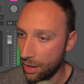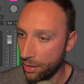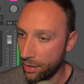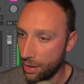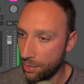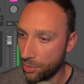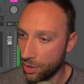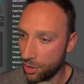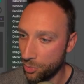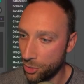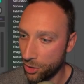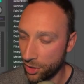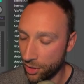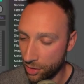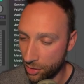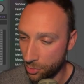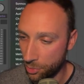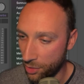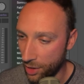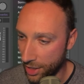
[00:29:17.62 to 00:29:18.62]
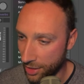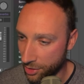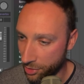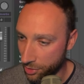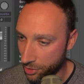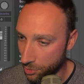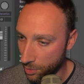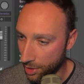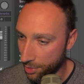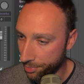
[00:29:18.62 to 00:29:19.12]
Then we're going to put in a compressor
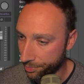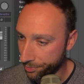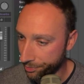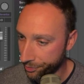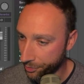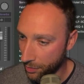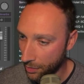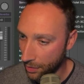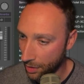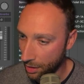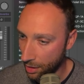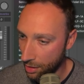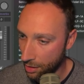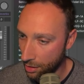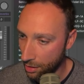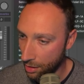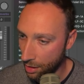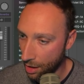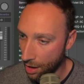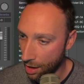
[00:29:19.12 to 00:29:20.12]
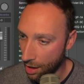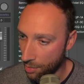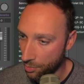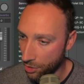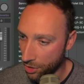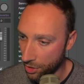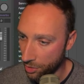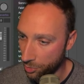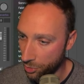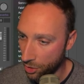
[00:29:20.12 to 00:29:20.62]
as well. We're
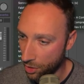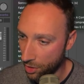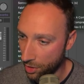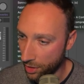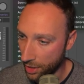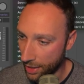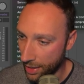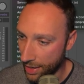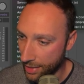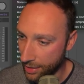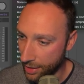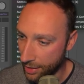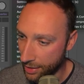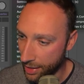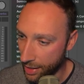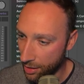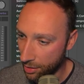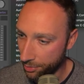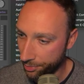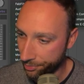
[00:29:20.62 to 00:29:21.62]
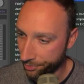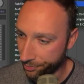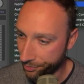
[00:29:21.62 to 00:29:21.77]
going to put on an SSL.